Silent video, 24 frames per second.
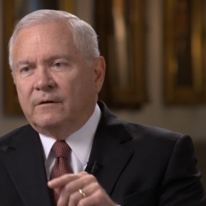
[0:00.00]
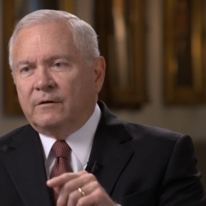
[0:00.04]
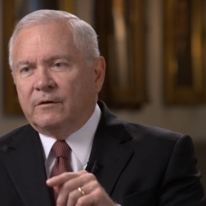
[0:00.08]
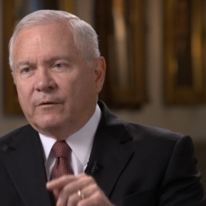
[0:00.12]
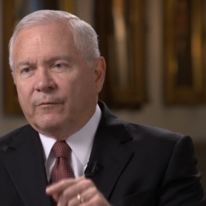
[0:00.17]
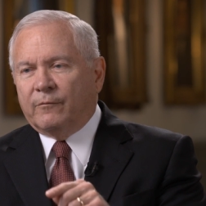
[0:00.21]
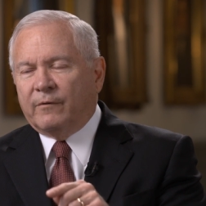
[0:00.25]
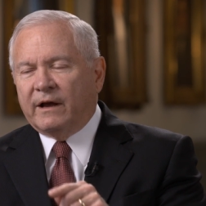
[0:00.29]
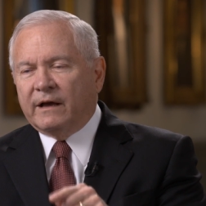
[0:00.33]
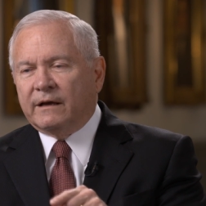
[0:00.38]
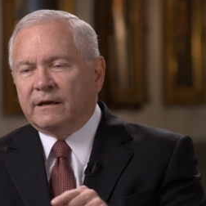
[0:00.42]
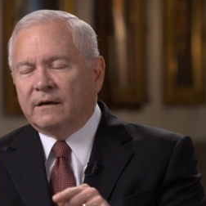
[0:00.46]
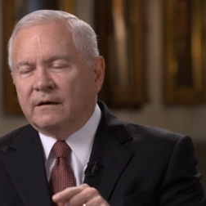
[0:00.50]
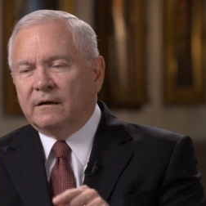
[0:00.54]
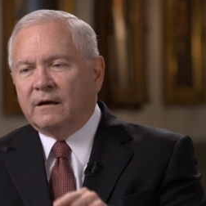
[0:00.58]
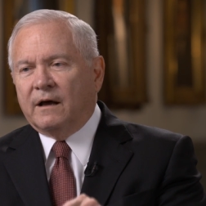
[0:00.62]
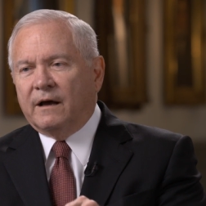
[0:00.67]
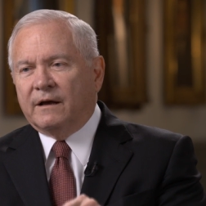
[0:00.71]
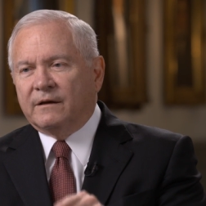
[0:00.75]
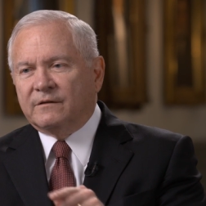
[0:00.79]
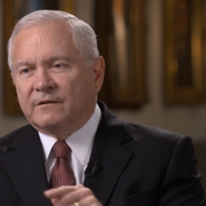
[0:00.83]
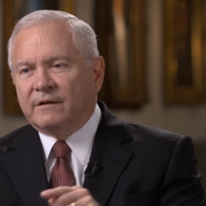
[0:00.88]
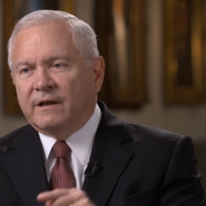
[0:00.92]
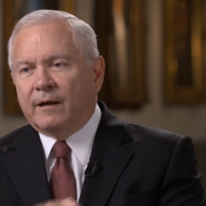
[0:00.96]
to
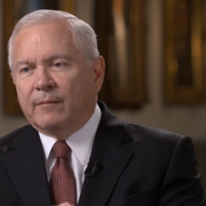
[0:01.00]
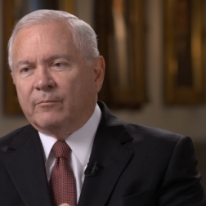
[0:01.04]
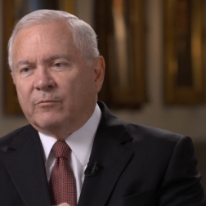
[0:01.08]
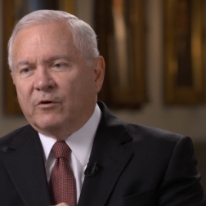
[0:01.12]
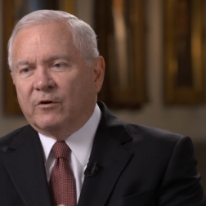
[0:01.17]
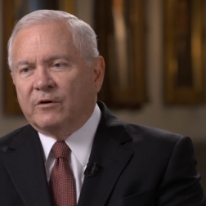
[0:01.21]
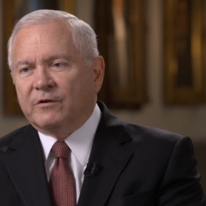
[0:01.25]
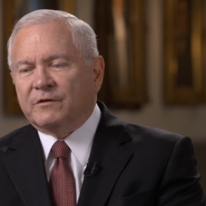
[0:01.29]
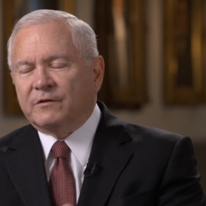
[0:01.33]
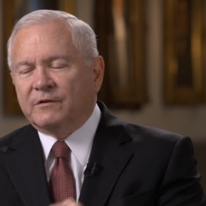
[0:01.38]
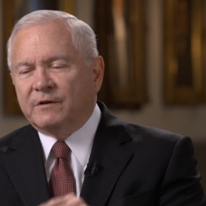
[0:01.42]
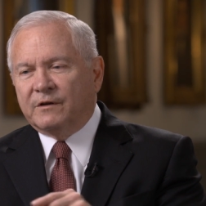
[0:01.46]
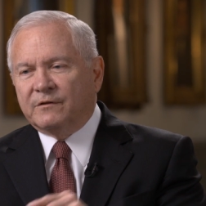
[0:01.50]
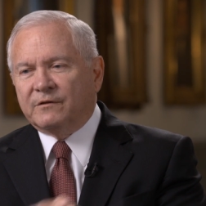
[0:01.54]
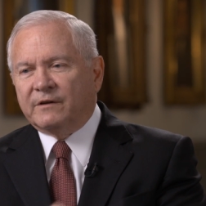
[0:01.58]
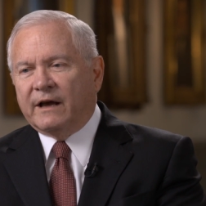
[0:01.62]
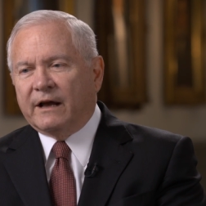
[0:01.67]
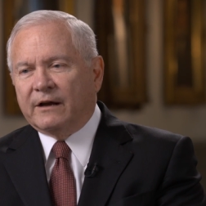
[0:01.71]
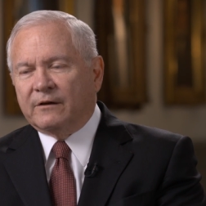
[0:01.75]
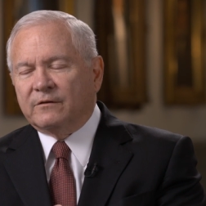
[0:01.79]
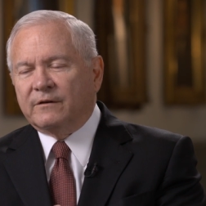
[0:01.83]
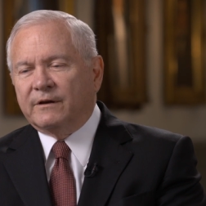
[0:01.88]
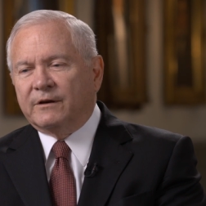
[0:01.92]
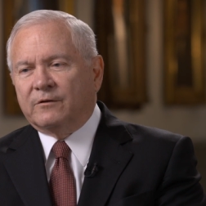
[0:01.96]
recognize that person is
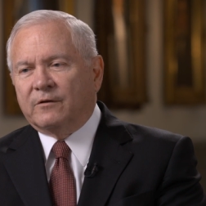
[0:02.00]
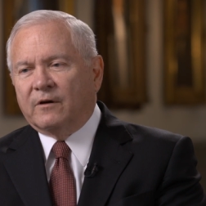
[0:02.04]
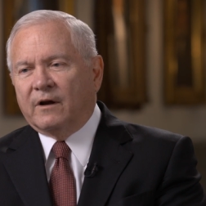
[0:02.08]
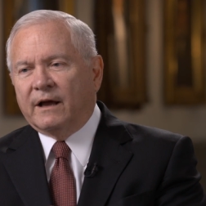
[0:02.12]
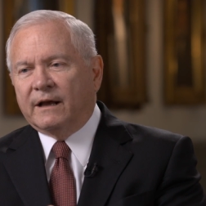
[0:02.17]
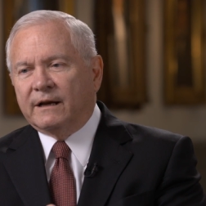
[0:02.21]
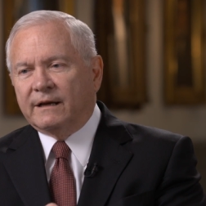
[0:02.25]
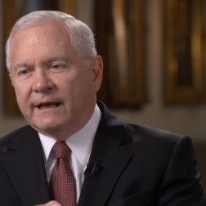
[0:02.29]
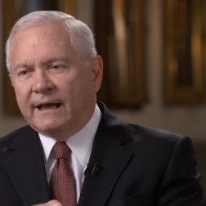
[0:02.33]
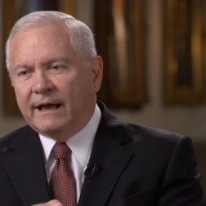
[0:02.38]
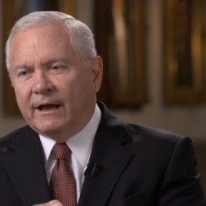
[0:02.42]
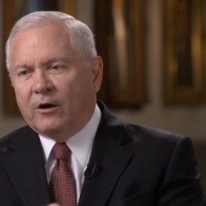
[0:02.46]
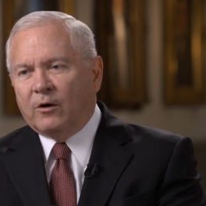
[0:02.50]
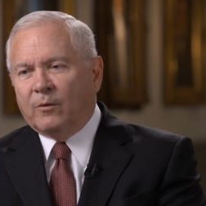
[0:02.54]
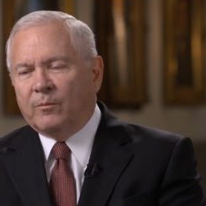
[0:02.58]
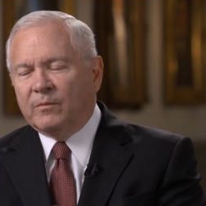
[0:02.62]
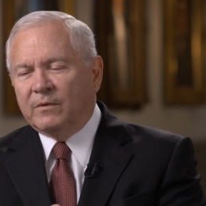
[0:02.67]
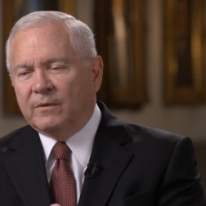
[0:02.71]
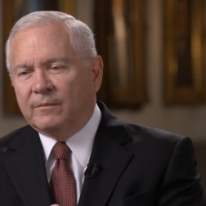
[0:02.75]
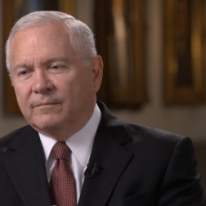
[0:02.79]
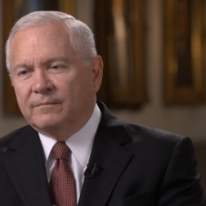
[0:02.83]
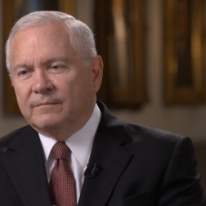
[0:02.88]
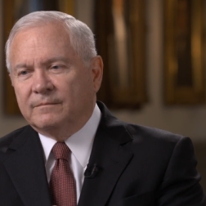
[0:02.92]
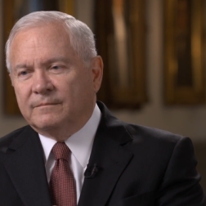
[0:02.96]
actually trying to help
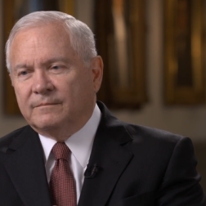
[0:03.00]
them.